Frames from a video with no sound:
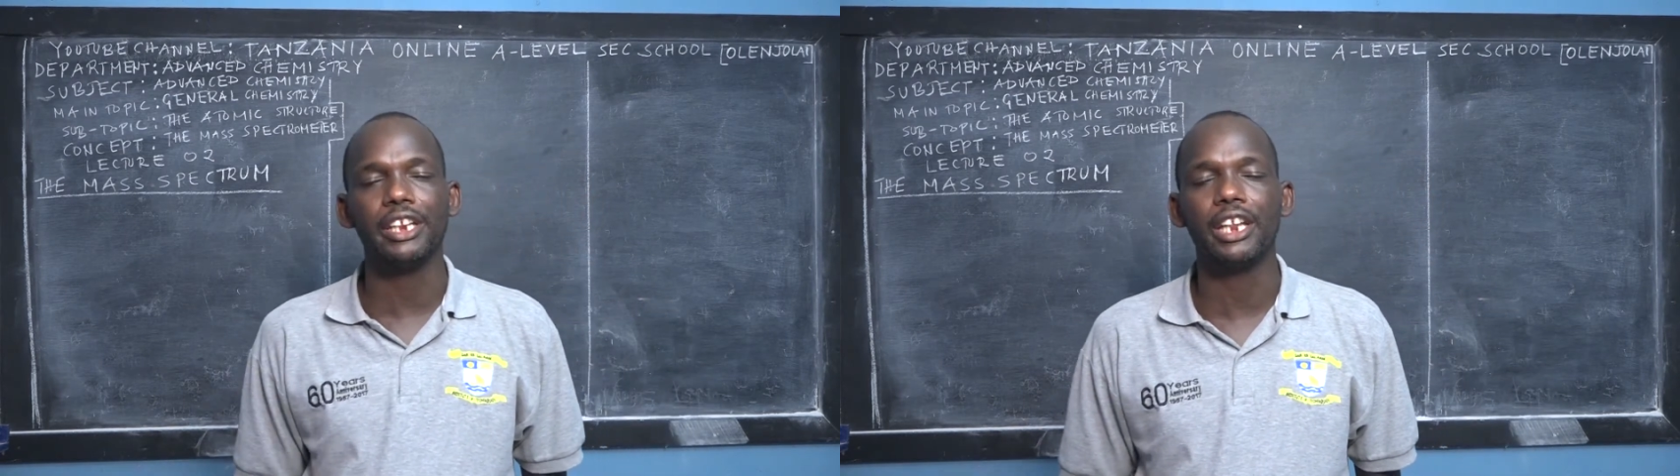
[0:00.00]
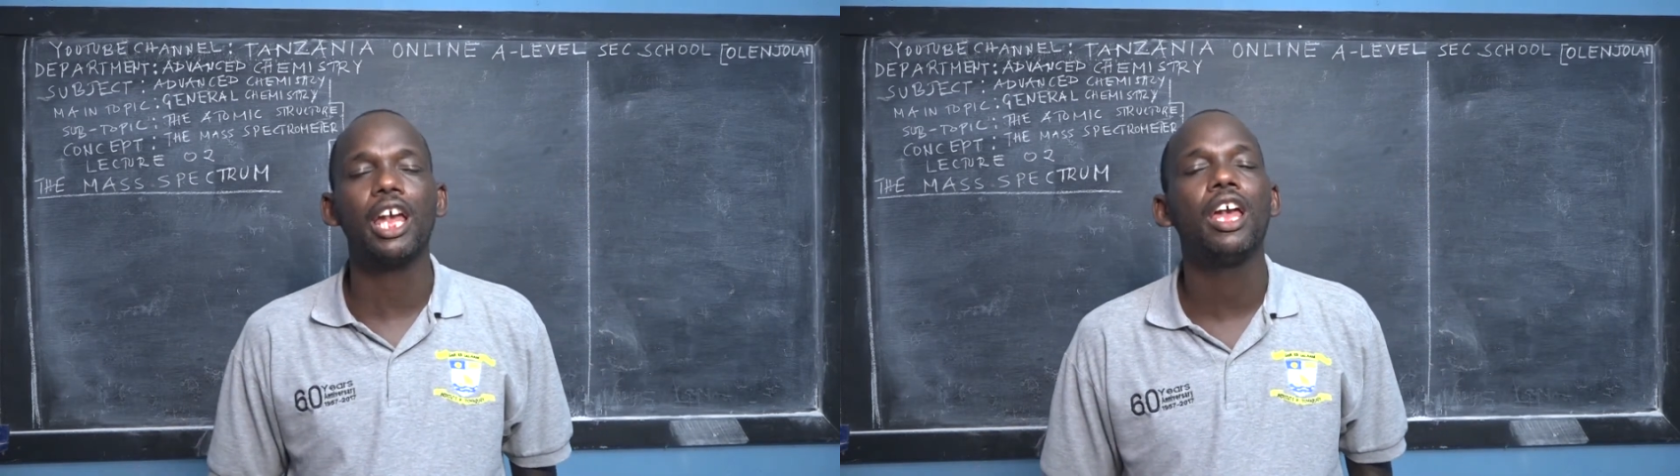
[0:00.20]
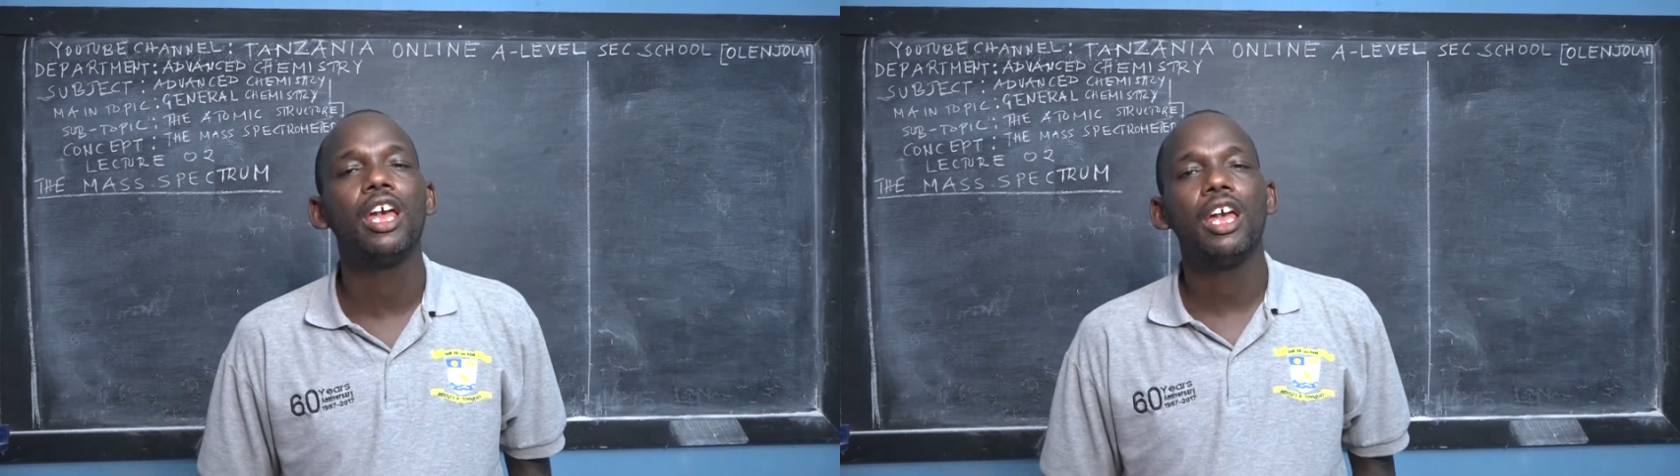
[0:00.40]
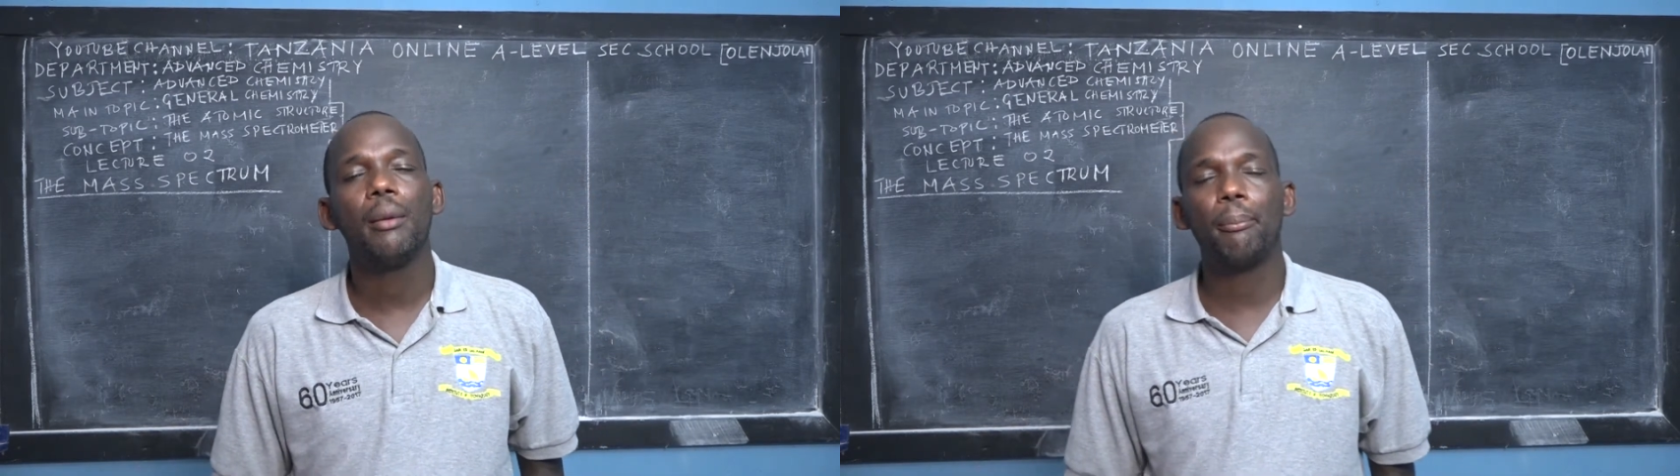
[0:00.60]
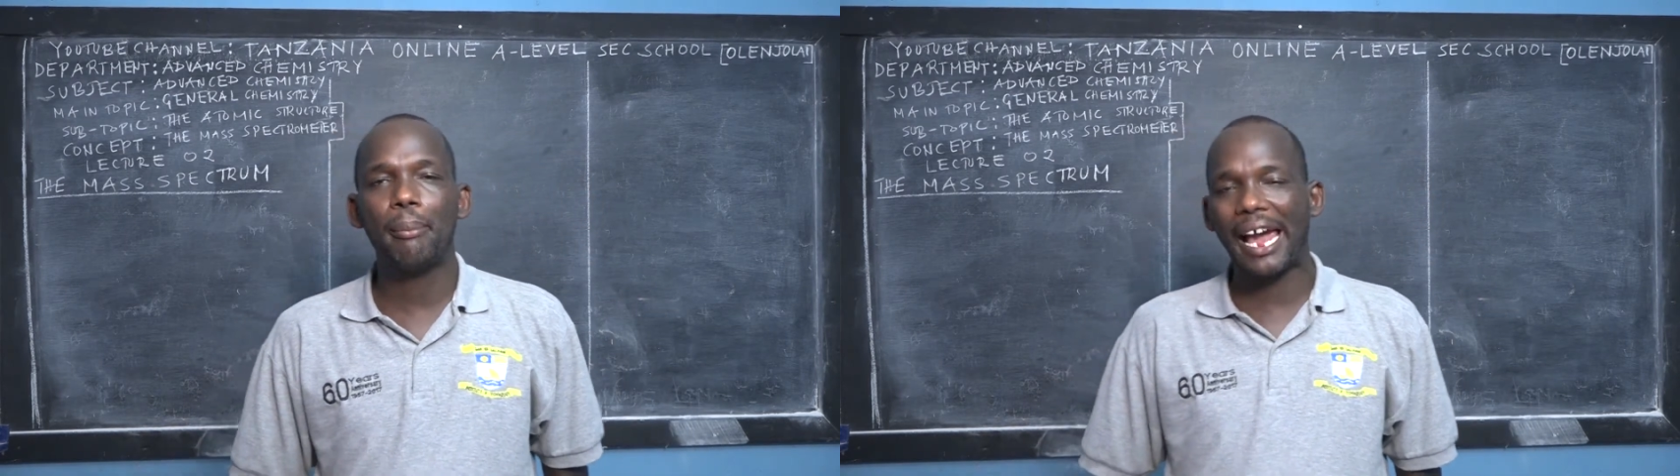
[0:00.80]
the
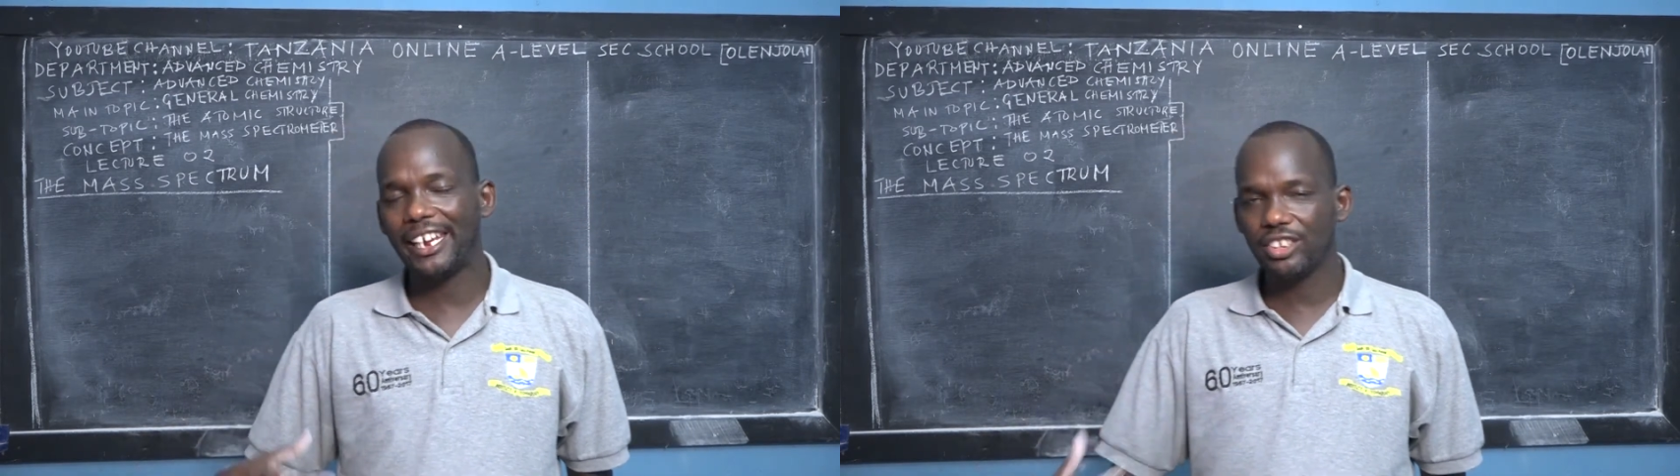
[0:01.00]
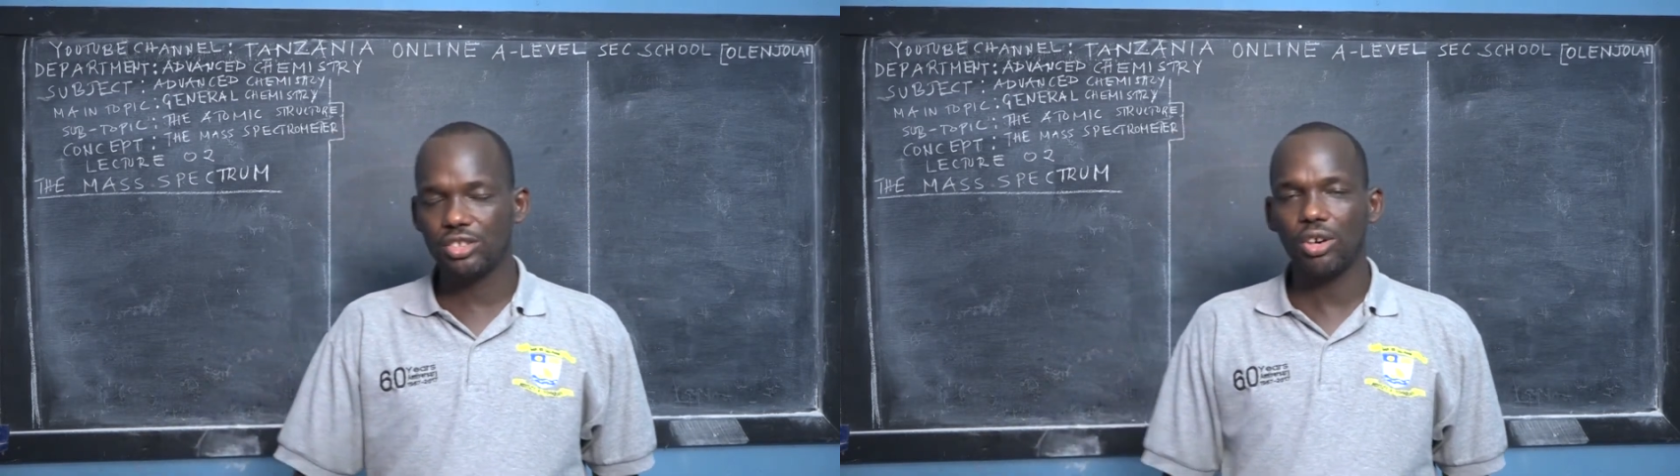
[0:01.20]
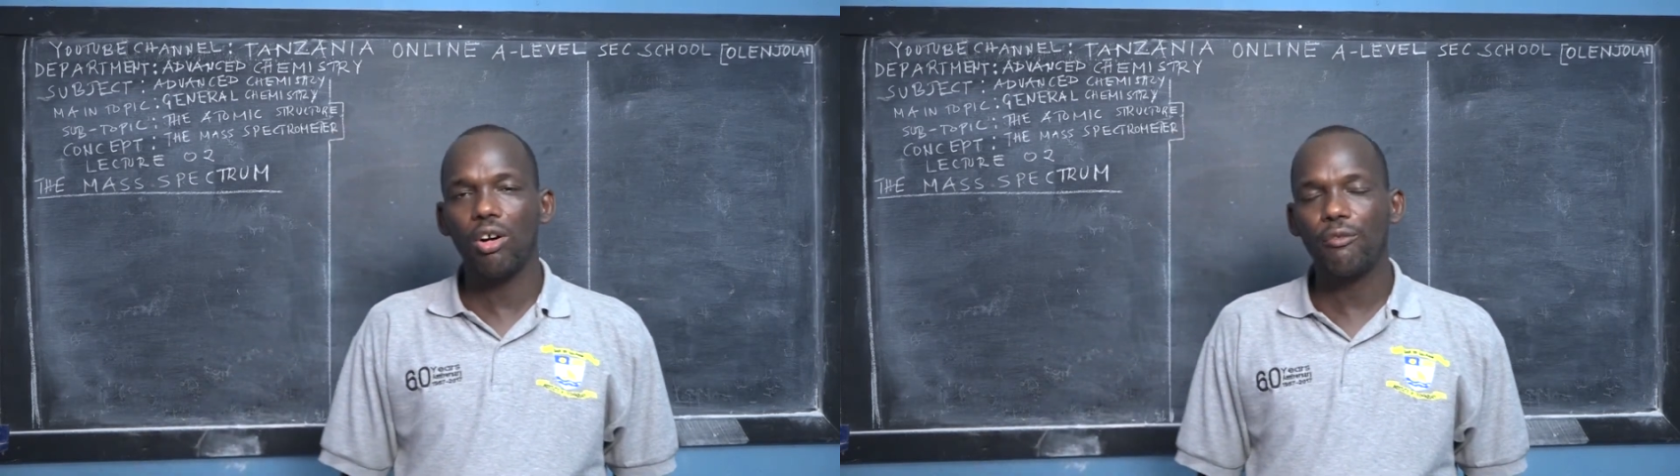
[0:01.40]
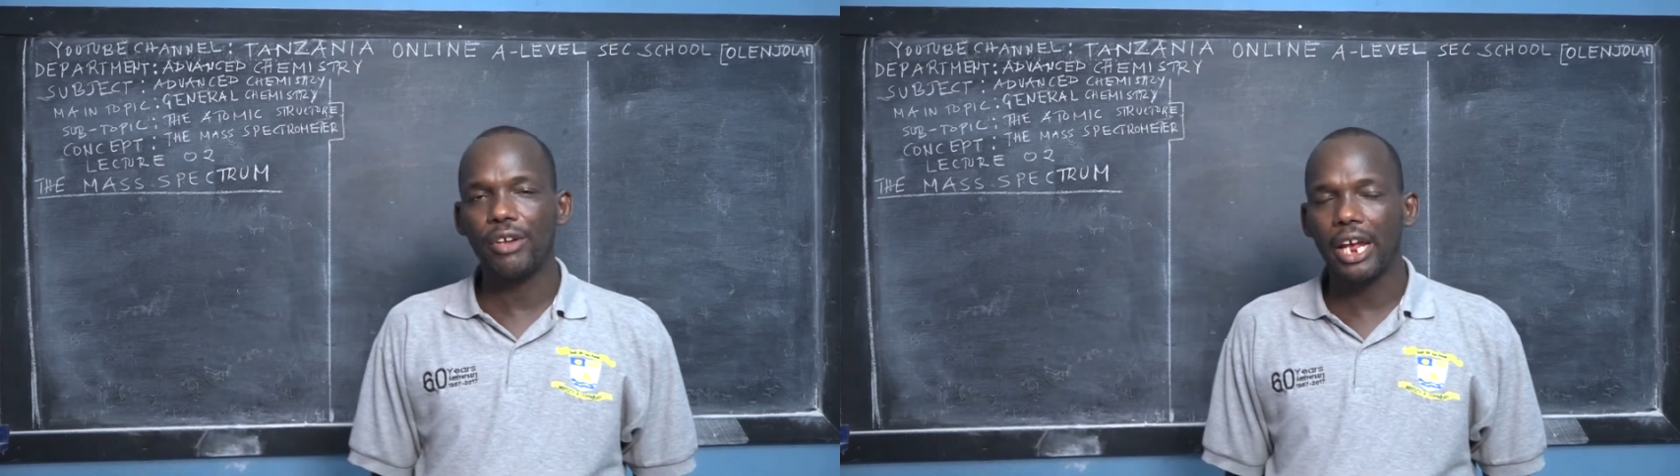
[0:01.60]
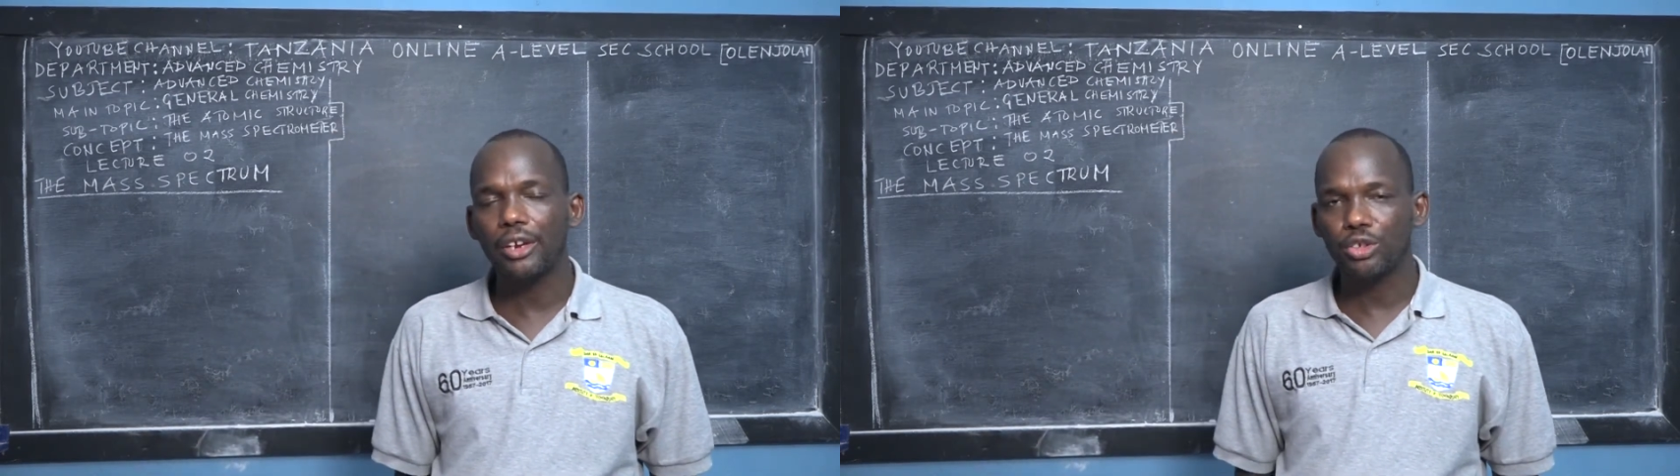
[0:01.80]
minds of
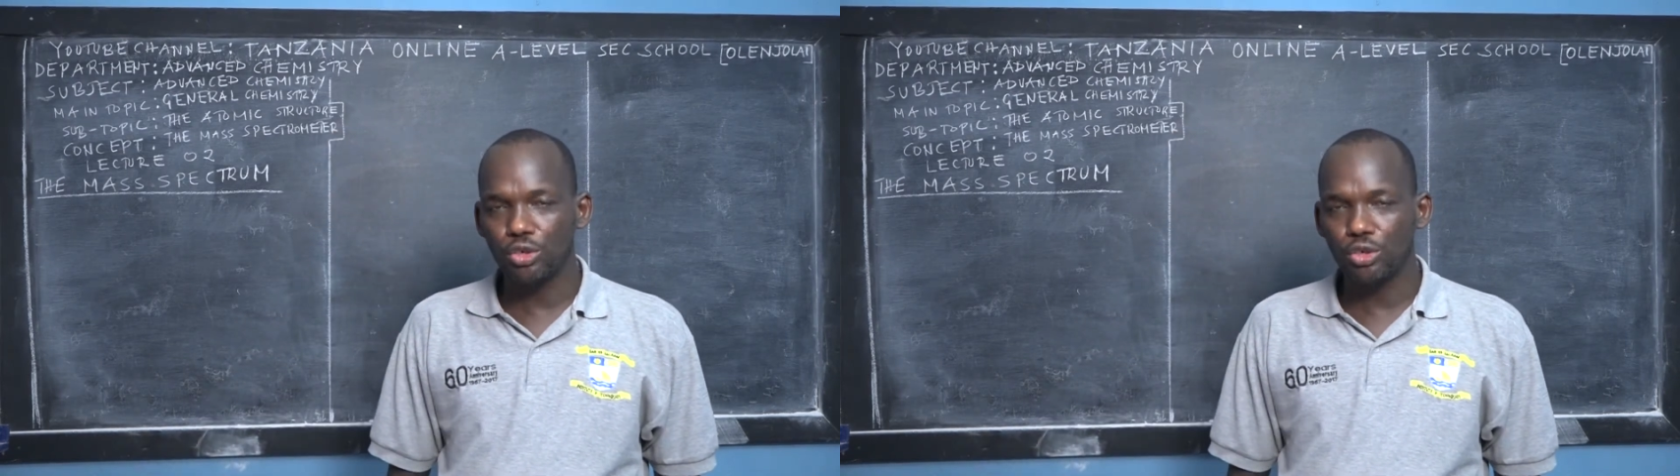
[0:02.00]
the